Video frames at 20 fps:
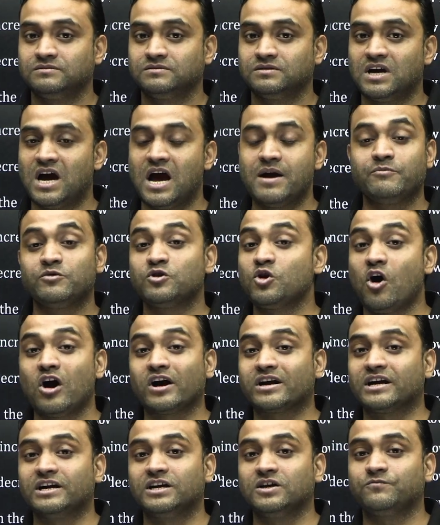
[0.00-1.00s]
I am not
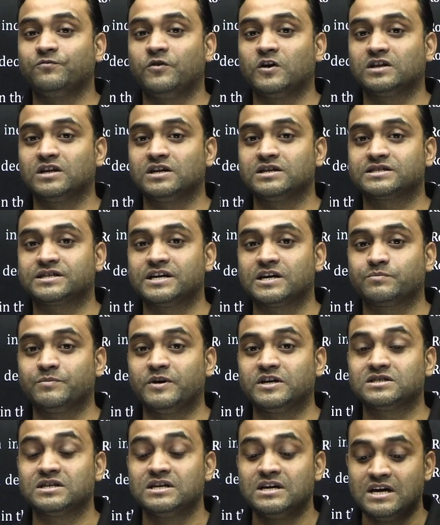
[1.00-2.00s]
reading further
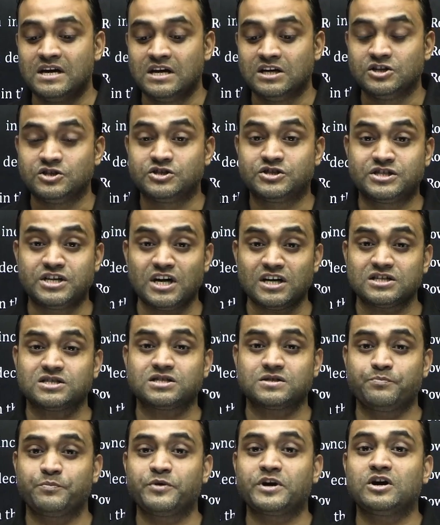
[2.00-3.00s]
statements.
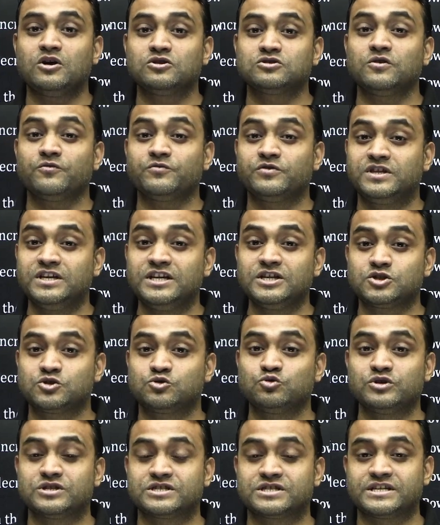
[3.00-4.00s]
Just because of these
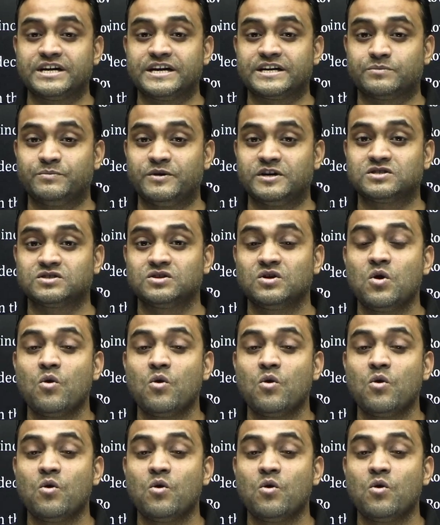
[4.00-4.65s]
two statements,